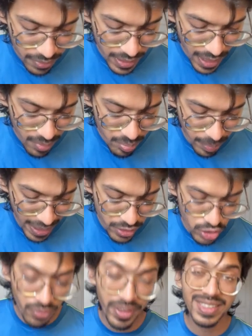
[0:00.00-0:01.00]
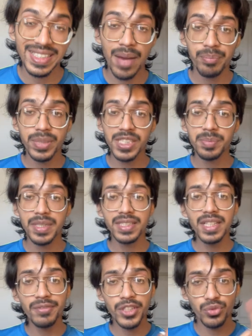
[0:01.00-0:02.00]
we have bunch of examples
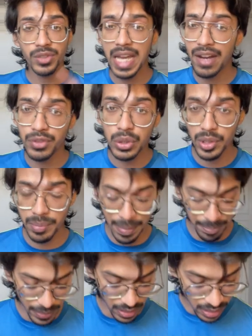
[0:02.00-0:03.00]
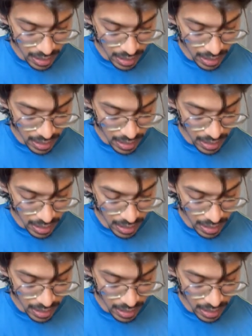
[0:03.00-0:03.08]
present which we have to remember.